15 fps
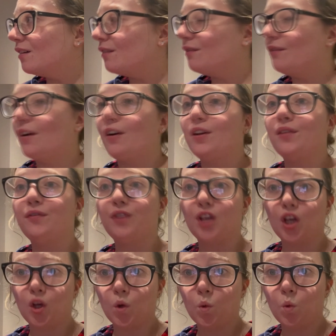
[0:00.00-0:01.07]
Very sparing.
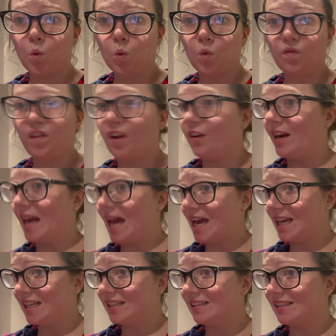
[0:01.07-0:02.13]
Few, very
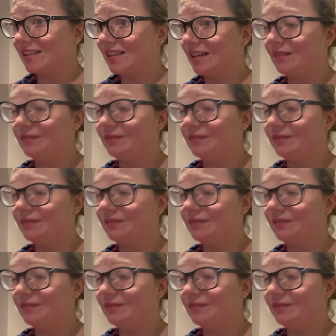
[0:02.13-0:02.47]
less.